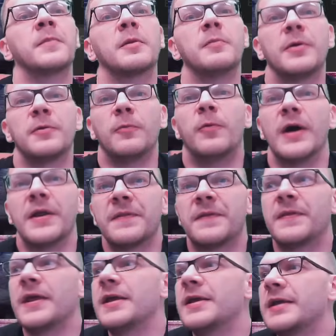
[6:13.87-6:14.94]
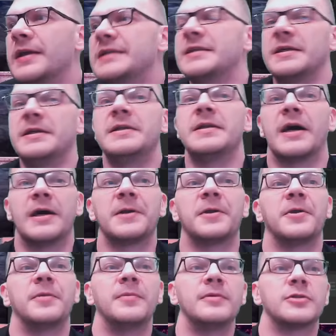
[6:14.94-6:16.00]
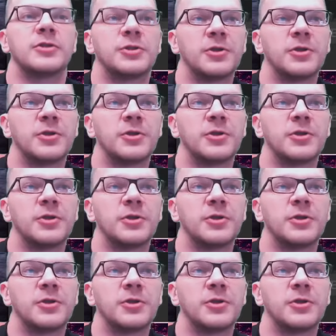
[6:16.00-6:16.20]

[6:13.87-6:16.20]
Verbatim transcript: But one thing is inarguable